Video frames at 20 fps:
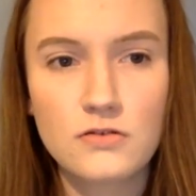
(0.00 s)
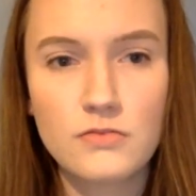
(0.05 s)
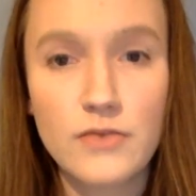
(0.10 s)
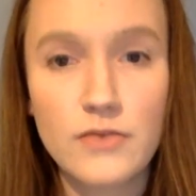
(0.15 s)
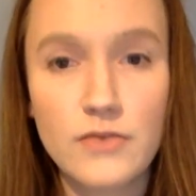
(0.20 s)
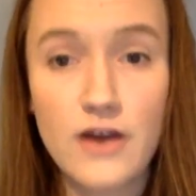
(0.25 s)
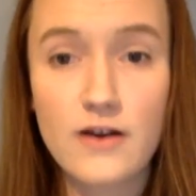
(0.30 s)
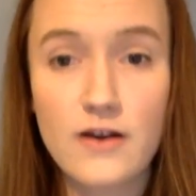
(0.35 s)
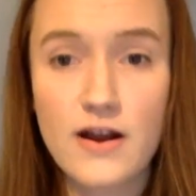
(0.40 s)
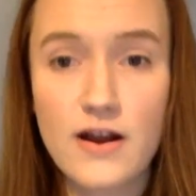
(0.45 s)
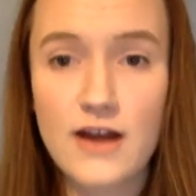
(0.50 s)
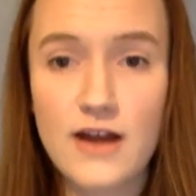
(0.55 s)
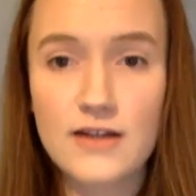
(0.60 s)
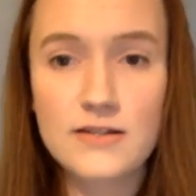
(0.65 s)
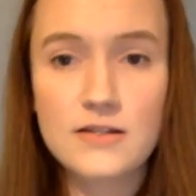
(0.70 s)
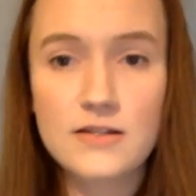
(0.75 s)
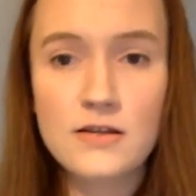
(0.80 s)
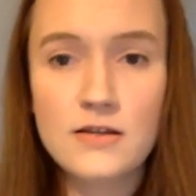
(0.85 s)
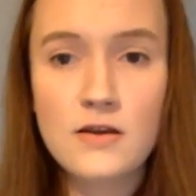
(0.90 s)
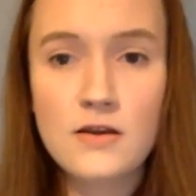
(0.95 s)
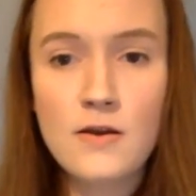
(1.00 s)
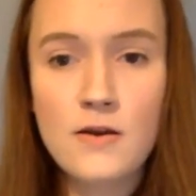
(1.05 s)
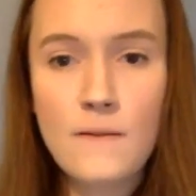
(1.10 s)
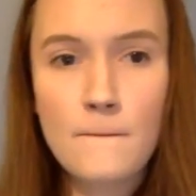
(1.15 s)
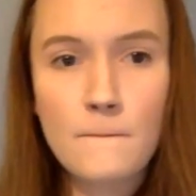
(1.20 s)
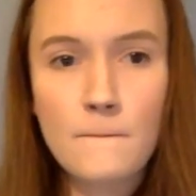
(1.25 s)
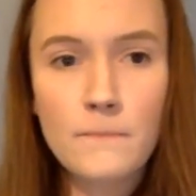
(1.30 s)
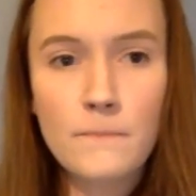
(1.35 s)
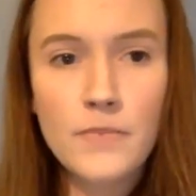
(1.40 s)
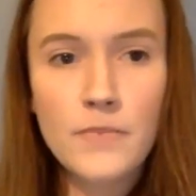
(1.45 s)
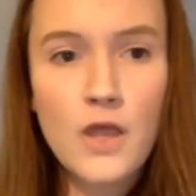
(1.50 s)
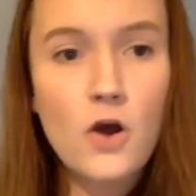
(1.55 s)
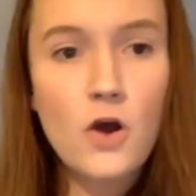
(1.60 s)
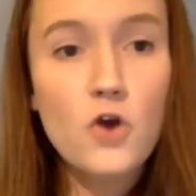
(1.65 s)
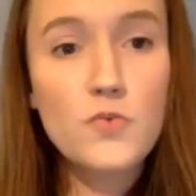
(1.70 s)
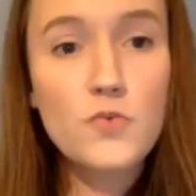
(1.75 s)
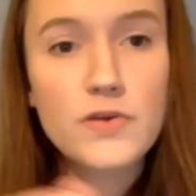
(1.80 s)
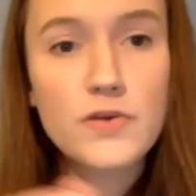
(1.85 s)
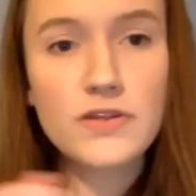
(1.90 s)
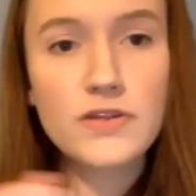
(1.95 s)
Bare hand,
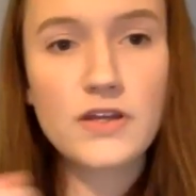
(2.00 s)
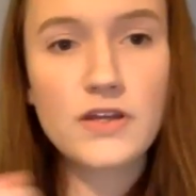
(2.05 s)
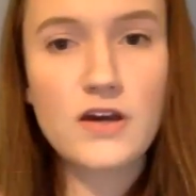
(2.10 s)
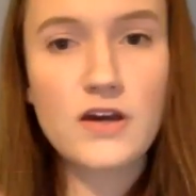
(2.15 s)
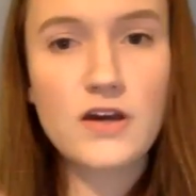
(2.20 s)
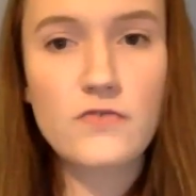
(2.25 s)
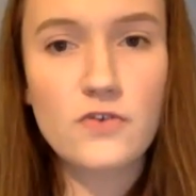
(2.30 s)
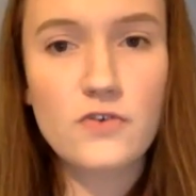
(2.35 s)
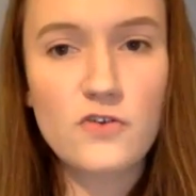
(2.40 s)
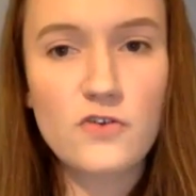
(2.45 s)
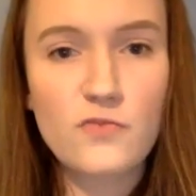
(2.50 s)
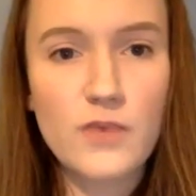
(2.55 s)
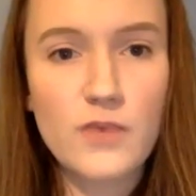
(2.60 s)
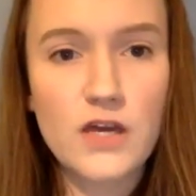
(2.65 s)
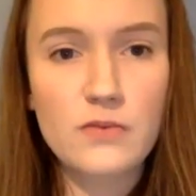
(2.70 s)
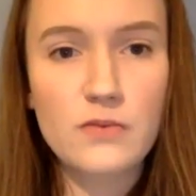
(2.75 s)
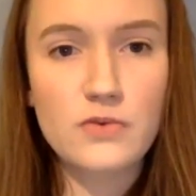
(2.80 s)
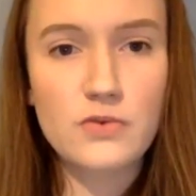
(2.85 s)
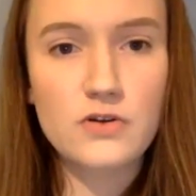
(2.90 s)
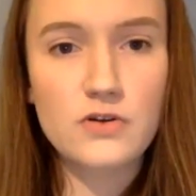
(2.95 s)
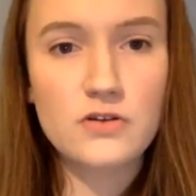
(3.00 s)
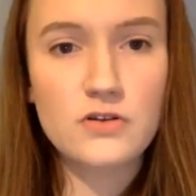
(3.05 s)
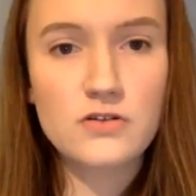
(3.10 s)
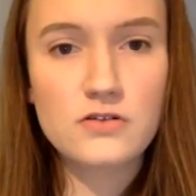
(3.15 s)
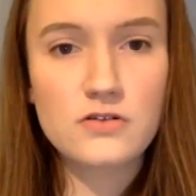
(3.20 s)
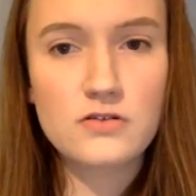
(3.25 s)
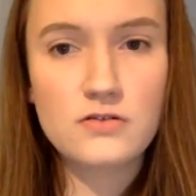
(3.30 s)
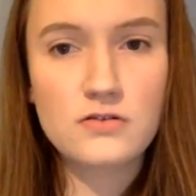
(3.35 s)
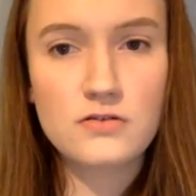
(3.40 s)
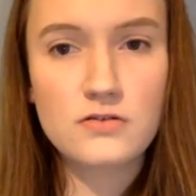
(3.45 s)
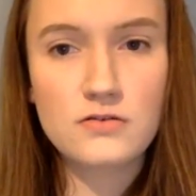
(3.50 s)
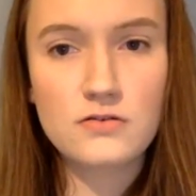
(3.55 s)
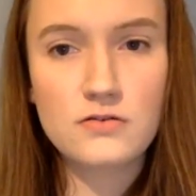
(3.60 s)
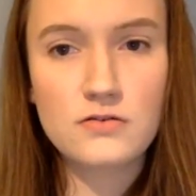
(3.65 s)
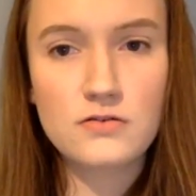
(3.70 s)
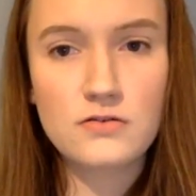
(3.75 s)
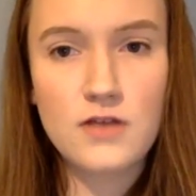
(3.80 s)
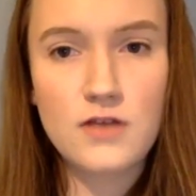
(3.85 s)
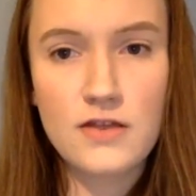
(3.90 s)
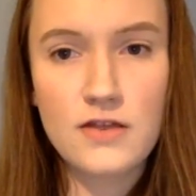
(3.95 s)
open the cover of papers.
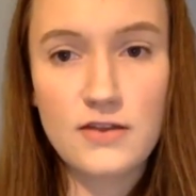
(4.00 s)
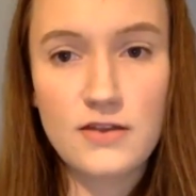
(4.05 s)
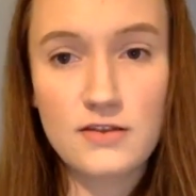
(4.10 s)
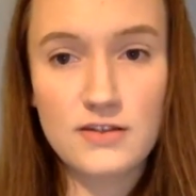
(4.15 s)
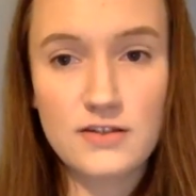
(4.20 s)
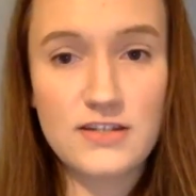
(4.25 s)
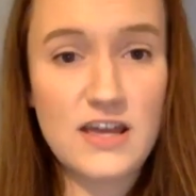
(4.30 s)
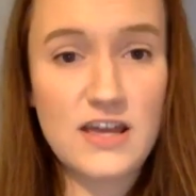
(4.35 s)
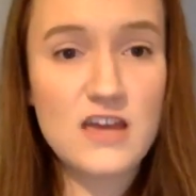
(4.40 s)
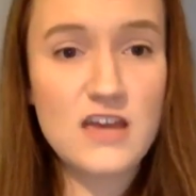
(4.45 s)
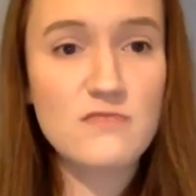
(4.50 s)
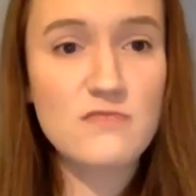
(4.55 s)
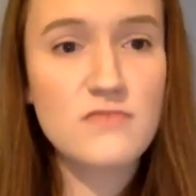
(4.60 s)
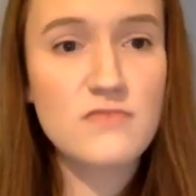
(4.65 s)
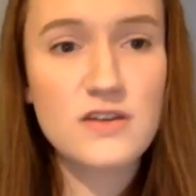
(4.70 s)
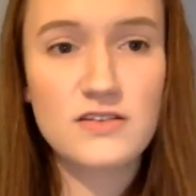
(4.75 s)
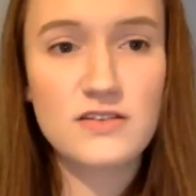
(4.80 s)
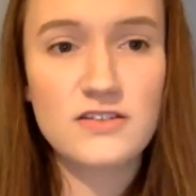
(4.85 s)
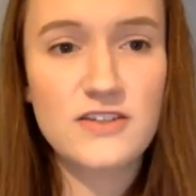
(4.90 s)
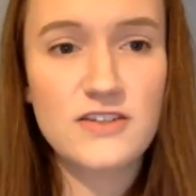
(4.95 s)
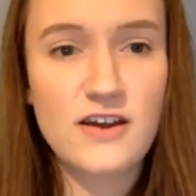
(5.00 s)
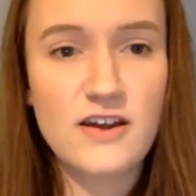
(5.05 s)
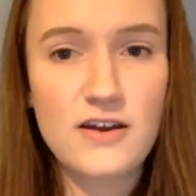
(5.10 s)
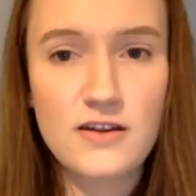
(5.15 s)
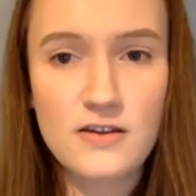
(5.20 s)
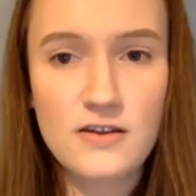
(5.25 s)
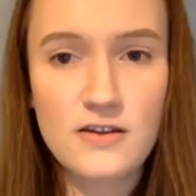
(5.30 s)
They're the same inside.